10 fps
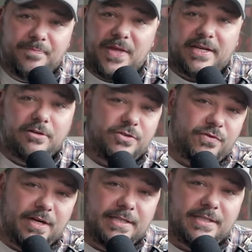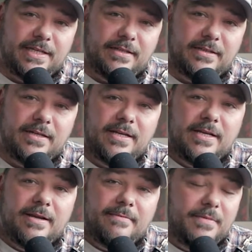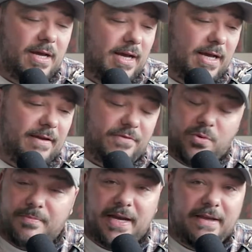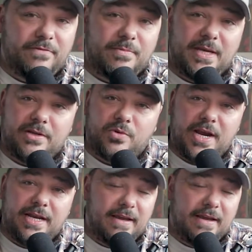That goes for any seller. If you want to buy it for me, great.